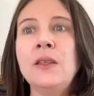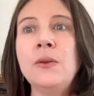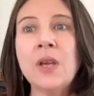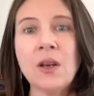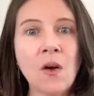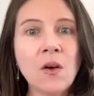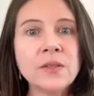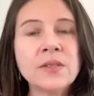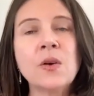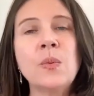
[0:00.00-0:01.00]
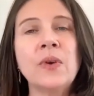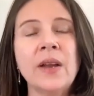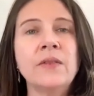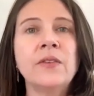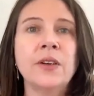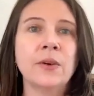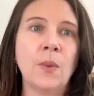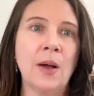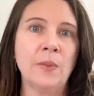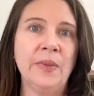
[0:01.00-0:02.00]
You can also pray for your
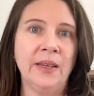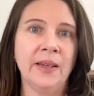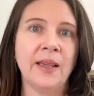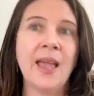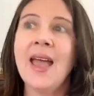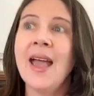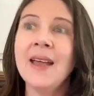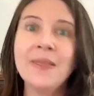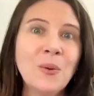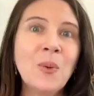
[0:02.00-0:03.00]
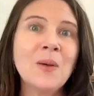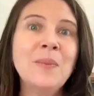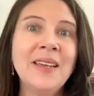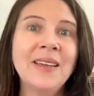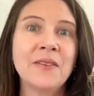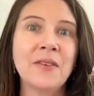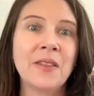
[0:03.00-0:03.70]
well-being and the well-being of